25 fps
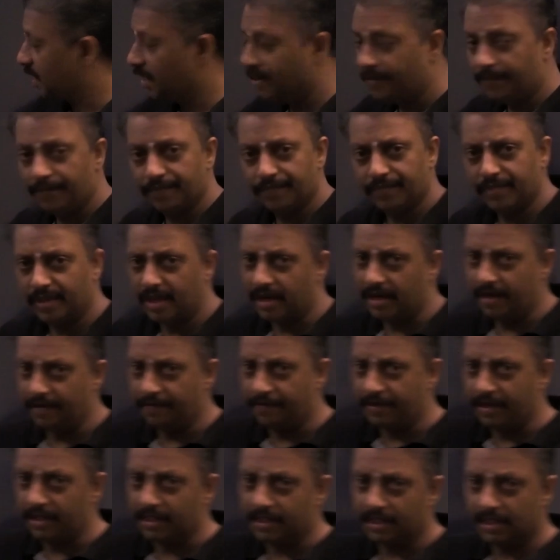law, they are
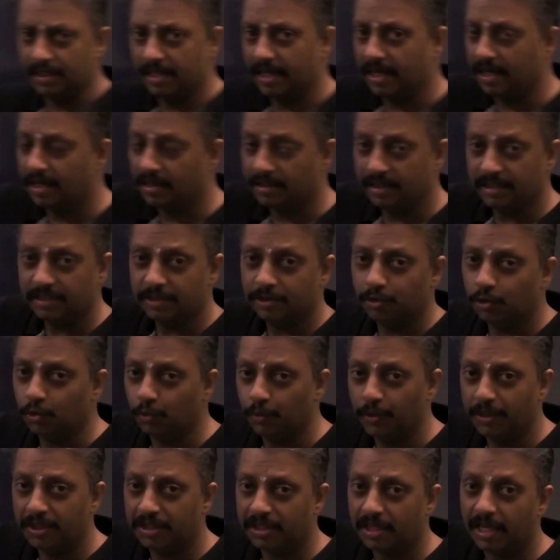different. They are nothing to do
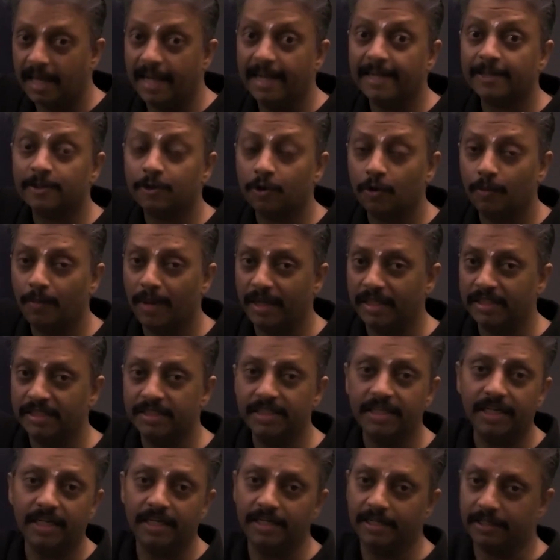with
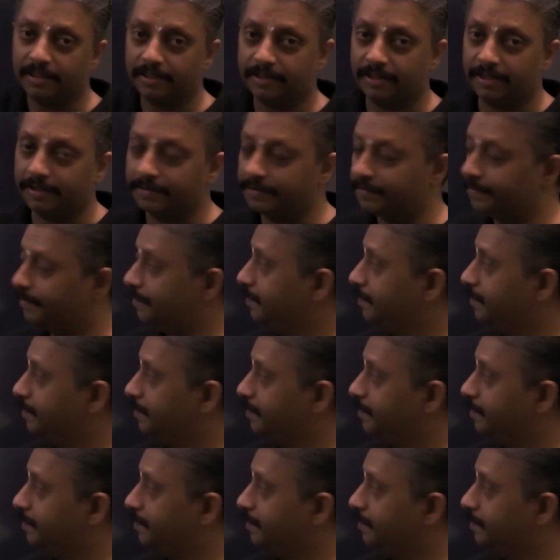electromagnetic induction.